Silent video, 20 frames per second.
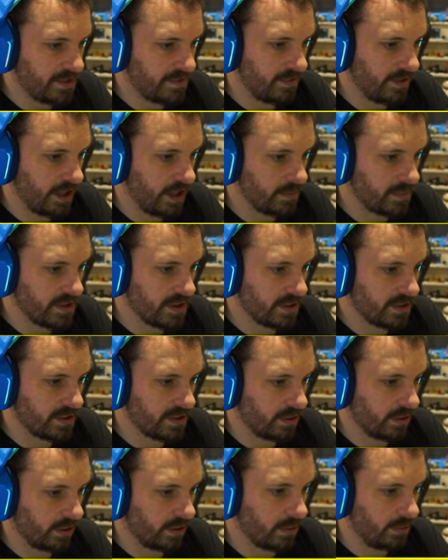farm, so that's
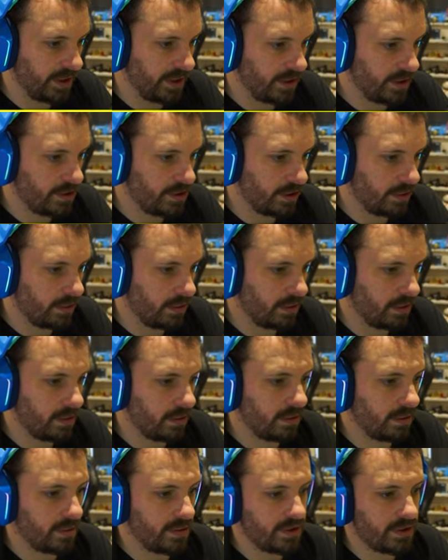not going to be an issue.
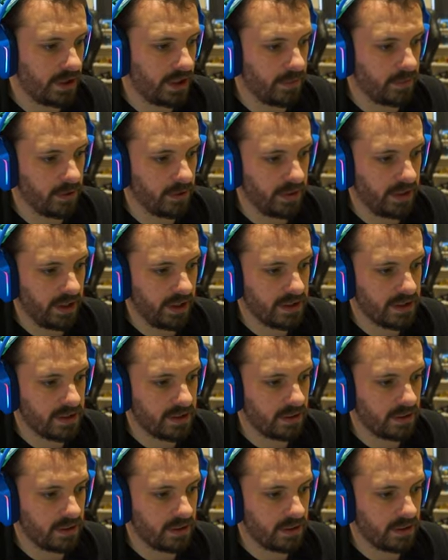Just keep doing this.